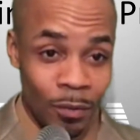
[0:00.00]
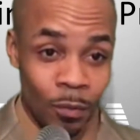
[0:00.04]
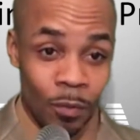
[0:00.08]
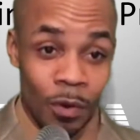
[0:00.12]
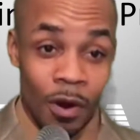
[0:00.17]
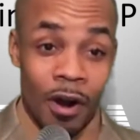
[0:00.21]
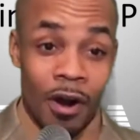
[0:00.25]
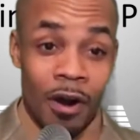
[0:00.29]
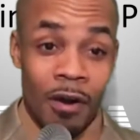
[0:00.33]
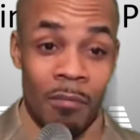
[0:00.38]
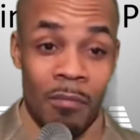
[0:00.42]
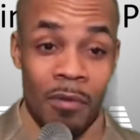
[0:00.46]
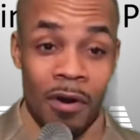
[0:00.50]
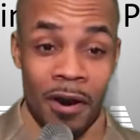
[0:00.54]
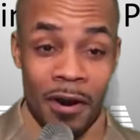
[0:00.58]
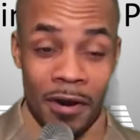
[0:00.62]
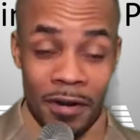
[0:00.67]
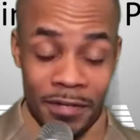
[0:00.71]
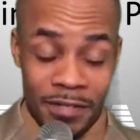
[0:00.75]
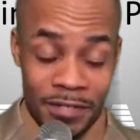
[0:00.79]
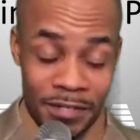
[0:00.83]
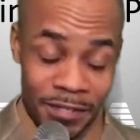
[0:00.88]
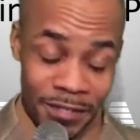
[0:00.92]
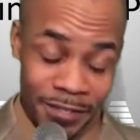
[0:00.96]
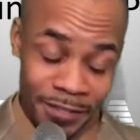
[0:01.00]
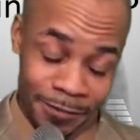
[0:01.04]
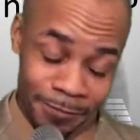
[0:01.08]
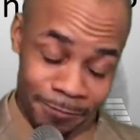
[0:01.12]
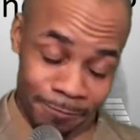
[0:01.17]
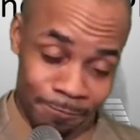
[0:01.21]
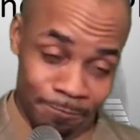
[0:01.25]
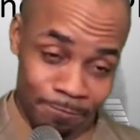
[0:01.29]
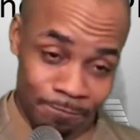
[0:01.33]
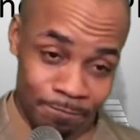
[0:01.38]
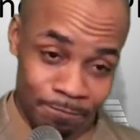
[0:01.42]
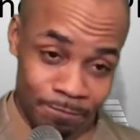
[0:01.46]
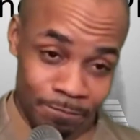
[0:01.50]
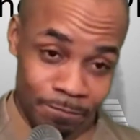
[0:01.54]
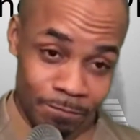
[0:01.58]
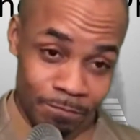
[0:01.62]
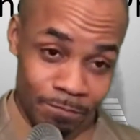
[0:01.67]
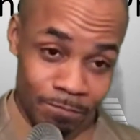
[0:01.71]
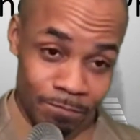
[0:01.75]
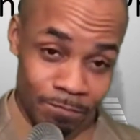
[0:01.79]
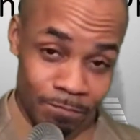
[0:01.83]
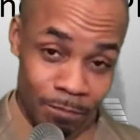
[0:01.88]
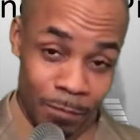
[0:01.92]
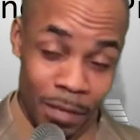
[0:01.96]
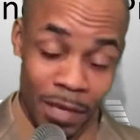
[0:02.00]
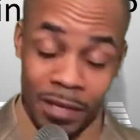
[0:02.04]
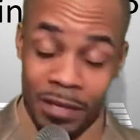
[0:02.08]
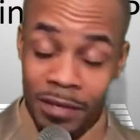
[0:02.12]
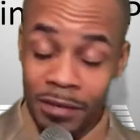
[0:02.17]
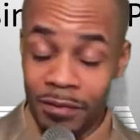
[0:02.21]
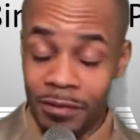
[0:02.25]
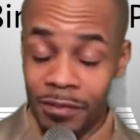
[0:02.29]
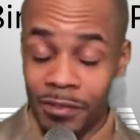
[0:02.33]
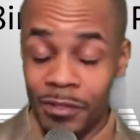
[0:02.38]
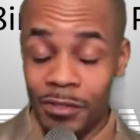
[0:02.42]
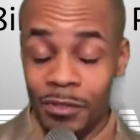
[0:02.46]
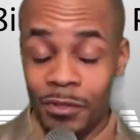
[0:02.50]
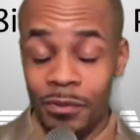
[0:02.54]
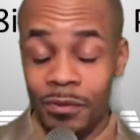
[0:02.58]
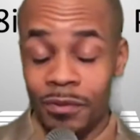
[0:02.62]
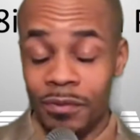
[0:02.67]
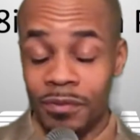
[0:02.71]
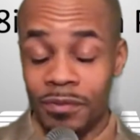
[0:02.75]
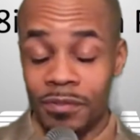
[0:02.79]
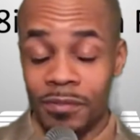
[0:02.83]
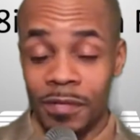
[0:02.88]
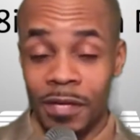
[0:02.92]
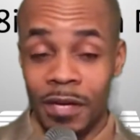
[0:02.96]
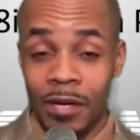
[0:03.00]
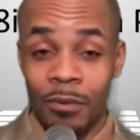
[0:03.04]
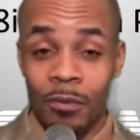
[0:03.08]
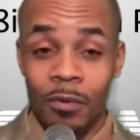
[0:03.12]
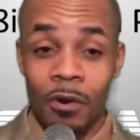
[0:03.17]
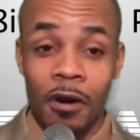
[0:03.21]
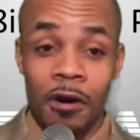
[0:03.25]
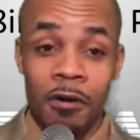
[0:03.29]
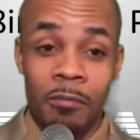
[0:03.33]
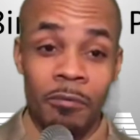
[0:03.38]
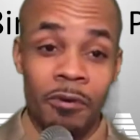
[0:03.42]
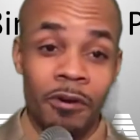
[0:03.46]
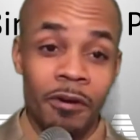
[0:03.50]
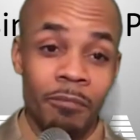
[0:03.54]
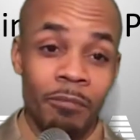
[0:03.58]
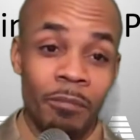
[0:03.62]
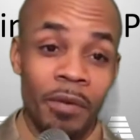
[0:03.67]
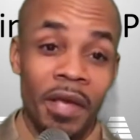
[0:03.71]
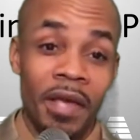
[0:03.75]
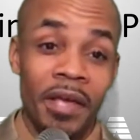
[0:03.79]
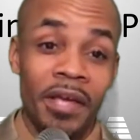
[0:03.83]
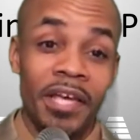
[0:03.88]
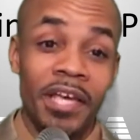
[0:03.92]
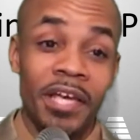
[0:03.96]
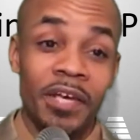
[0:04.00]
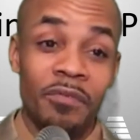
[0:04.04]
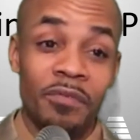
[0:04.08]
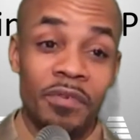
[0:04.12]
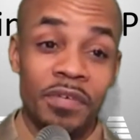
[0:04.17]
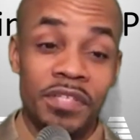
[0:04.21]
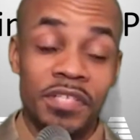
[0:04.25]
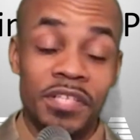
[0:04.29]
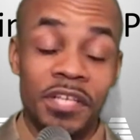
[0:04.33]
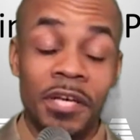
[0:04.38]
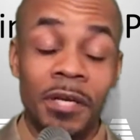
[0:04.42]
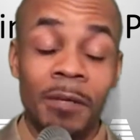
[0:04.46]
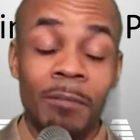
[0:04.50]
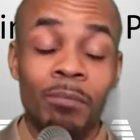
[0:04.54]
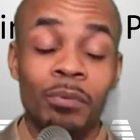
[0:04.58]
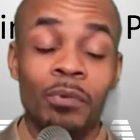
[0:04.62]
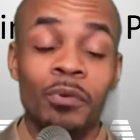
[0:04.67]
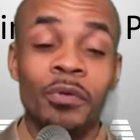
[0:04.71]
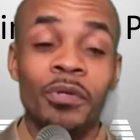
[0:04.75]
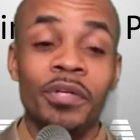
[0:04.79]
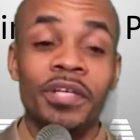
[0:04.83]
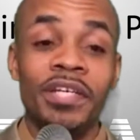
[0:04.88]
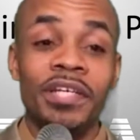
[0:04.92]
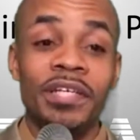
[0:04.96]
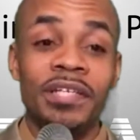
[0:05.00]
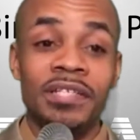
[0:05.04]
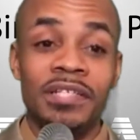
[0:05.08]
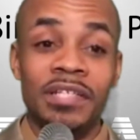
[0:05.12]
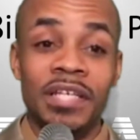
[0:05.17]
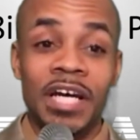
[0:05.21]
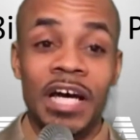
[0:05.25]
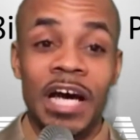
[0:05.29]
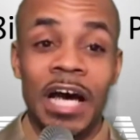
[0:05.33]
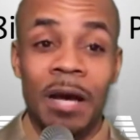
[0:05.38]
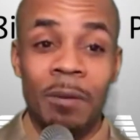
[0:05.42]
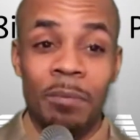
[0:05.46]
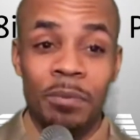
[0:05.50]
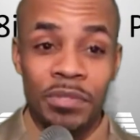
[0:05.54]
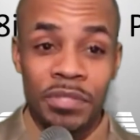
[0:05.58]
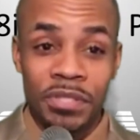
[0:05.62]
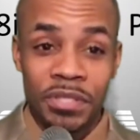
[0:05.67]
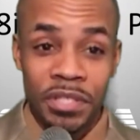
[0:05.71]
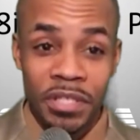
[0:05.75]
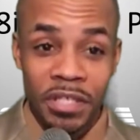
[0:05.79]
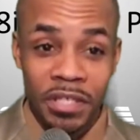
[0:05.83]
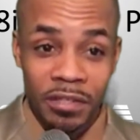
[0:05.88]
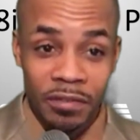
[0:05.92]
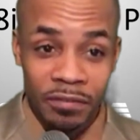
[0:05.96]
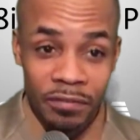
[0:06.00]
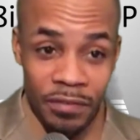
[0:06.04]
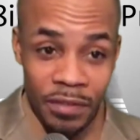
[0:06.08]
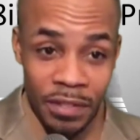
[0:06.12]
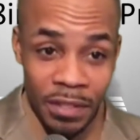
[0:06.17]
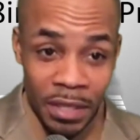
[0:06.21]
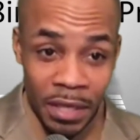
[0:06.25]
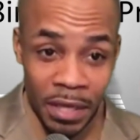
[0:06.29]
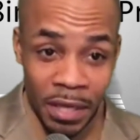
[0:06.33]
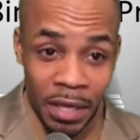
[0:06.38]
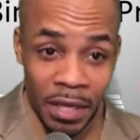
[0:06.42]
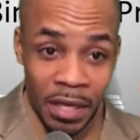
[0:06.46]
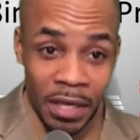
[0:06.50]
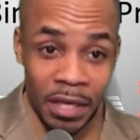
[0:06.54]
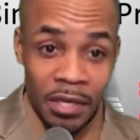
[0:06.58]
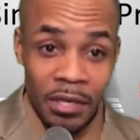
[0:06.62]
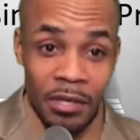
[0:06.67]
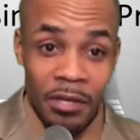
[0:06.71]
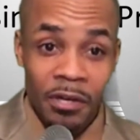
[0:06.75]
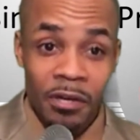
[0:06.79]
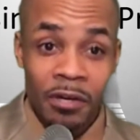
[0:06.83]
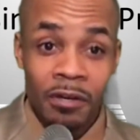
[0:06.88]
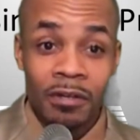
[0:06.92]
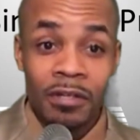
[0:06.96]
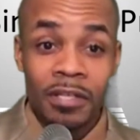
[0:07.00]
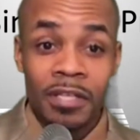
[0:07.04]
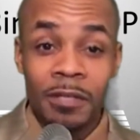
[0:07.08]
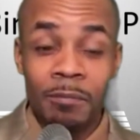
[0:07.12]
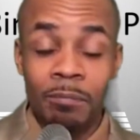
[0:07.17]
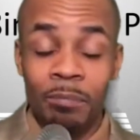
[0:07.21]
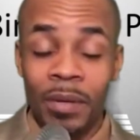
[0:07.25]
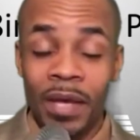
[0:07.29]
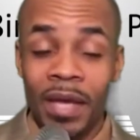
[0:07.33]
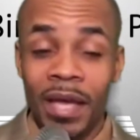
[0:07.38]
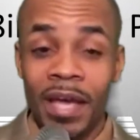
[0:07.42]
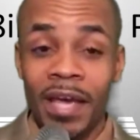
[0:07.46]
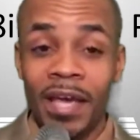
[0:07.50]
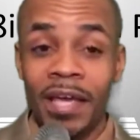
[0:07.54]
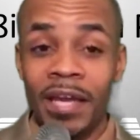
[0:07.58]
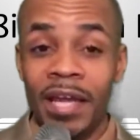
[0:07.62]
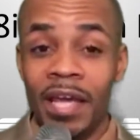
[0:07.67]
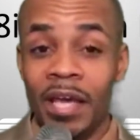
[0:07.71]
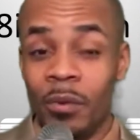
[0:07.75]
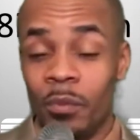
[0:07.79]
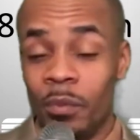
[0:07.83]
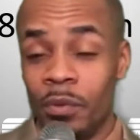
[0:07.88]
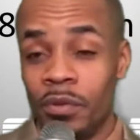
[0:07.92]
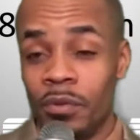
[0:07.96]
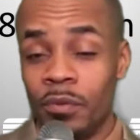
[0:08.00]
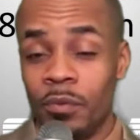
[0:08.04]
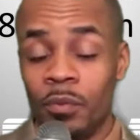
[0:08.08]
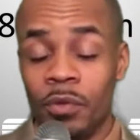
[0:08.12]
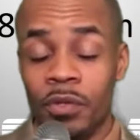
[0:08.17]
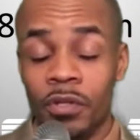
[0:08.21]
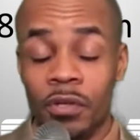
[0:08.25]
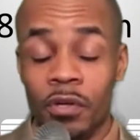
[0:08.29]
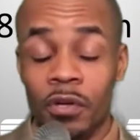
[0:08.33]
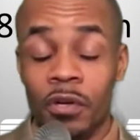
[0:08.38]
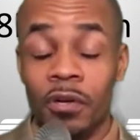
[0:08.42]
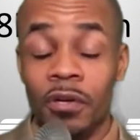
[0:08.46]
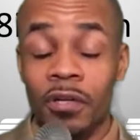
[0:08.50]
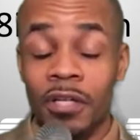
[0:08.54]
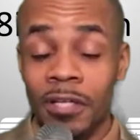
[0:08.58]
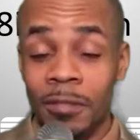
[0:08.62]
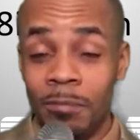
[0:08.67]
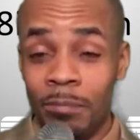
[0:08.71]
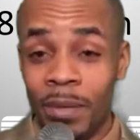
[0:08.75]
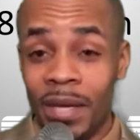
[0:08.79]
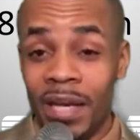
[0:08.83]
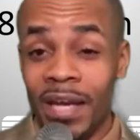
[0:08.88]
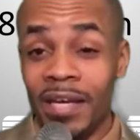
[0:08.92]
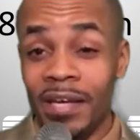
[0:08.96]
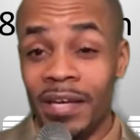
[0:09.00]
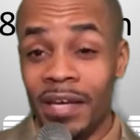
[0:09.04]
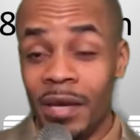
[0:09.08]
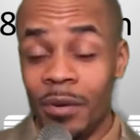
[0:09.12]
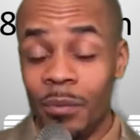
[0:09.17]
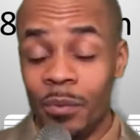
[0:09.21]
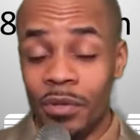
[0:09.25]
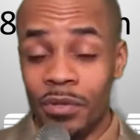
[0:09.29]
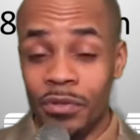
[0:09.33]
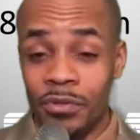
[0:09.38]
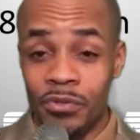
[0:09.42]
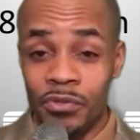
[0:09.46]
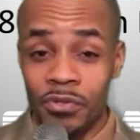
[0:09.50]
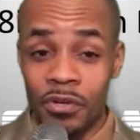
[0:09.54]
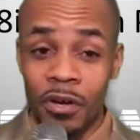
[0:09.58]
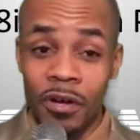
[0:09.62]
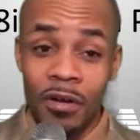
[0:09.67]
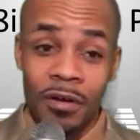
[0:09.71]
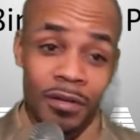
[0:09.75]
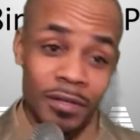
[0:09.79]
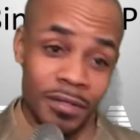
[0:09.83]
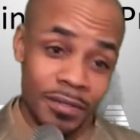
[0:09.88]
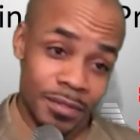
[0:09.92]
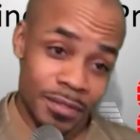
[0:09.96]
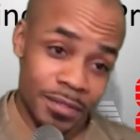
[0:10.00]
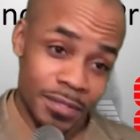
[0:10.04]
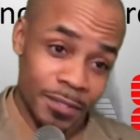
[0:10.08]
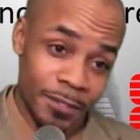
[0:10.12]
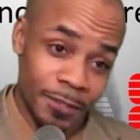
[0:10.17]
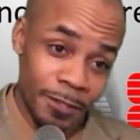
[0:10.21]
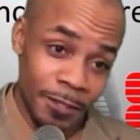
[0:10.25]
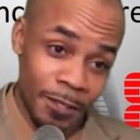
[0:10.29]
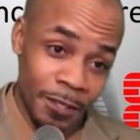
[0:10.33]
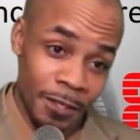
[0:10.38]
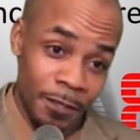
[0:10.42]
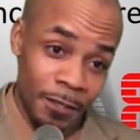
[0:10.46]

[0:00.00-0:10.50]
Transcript: Walmart making the news. Now, Walmart may give its employees the option of an early payday with early payday withdrawals.